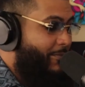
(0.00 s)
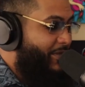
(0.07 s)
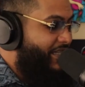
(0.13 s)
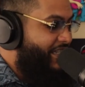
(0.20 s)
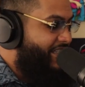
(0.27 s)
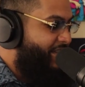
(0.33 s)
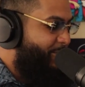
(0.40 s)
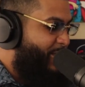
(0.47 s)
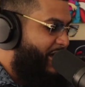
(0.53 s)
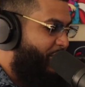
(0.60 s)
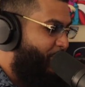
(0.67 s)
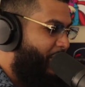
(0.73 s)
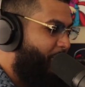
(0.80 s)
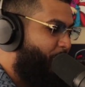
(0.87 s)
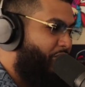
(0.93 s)
But listen,
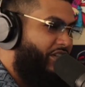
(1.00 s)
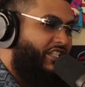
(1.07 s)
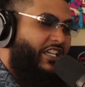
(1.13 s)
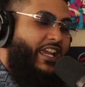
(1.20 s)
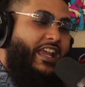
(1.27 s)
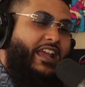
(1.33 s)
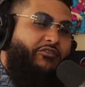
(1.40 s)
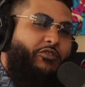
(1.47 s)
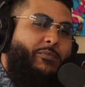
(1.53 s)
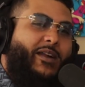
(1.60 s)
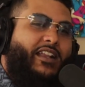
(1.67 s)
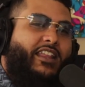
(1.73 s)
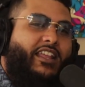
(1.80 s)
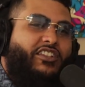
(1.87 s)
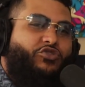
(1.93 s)
man, we appreciate
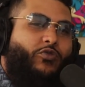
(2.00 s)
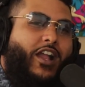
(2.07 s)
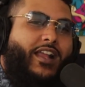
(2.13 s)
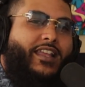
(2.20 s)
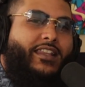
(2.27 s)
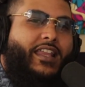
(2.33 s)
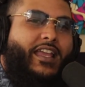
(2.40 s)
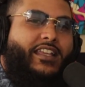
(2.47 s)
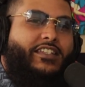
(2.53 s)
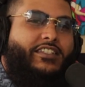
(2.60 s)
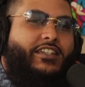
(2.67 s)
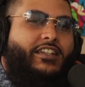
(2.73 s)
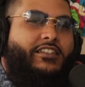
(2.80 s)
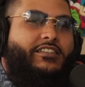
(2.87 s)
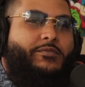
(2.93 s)
everybody that's rocking, liking,
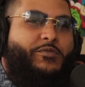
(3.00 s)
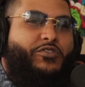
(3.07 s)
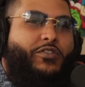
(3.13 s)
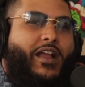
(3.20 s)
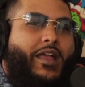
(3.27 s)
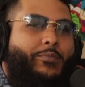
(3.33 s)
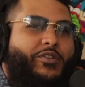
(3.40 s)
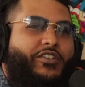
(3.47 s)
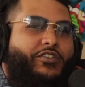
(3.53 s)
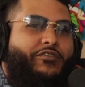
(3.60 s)
sharing, subscribing.